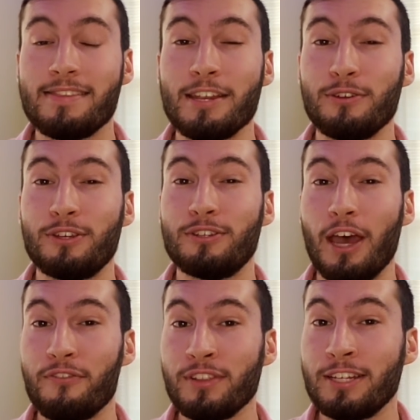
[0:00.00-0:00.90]
then you should
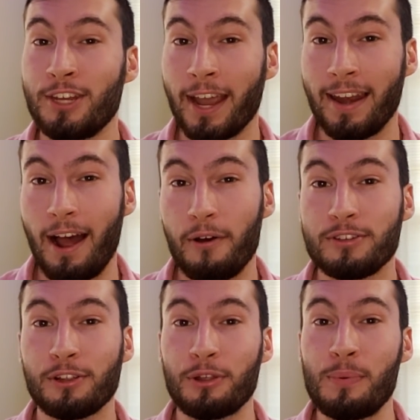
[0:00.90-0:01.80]
definitely check it out
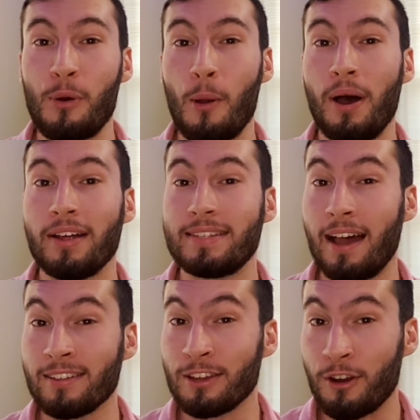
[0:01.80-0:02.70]
to learn more about
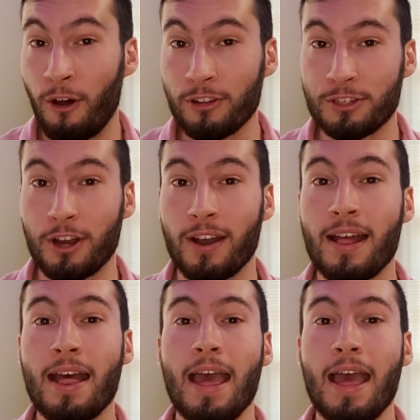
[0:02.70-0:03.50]
Italian culture